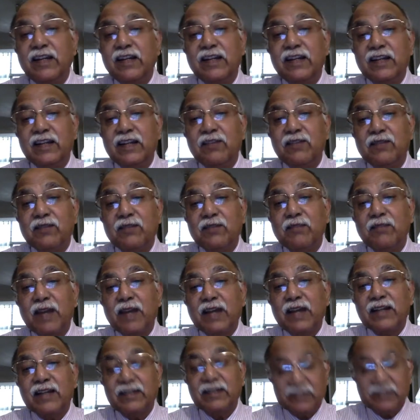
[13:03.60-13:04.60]
anyone
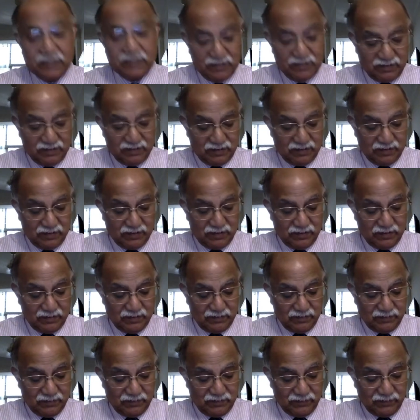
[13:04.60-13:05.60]
back.
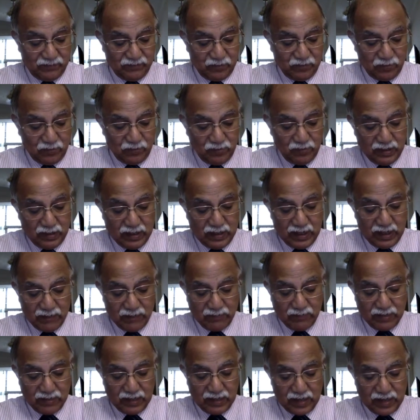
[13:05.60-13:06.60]
Only
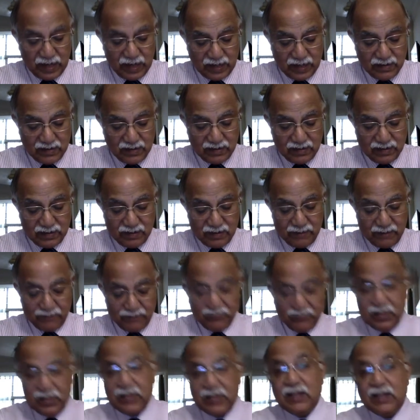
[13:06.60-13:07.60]
empty heads
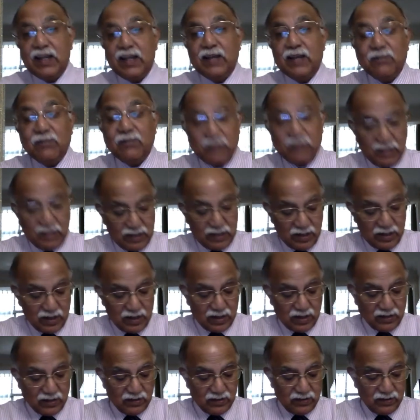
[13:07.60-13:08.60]
and empty
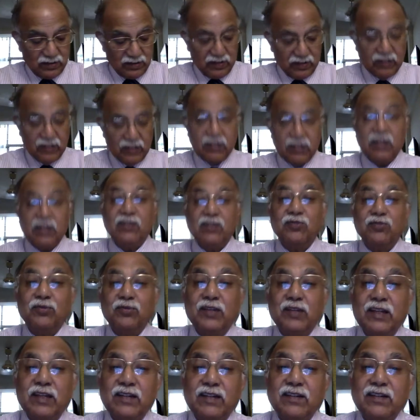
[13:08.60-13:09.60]
hearts can do
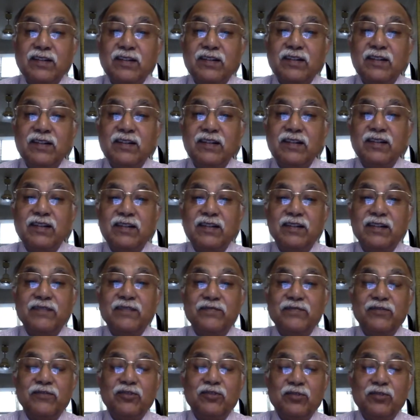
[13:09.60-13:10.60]
that.
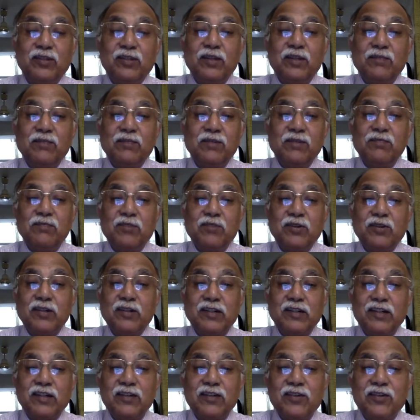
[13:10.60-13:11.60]
So an empty
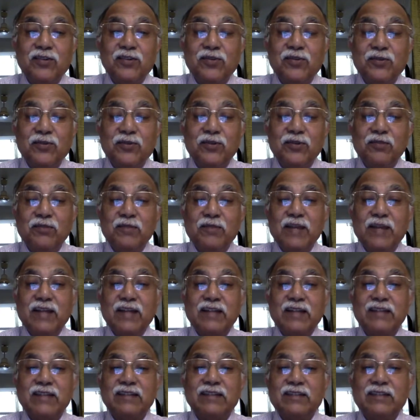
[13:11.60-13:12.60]
pocket cannot hold you
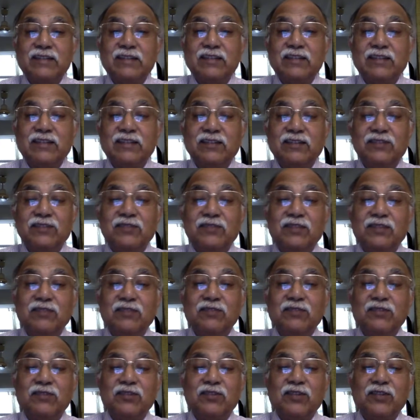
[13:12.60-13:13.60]
back. It is only if
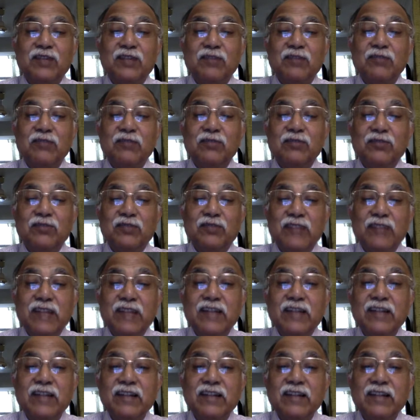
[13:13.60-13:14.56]
you're not able to think